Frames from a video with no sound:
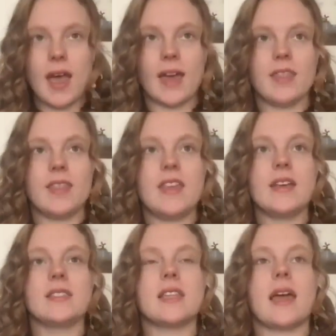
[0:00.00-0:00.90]
and
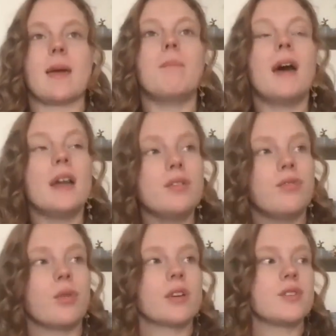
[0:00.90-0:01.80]
things like
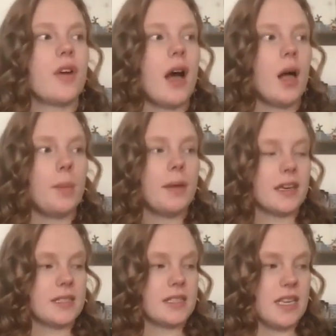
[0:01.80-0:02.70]
metaphors for helping
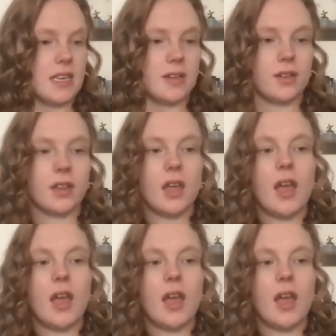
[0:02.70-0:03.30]
us heal.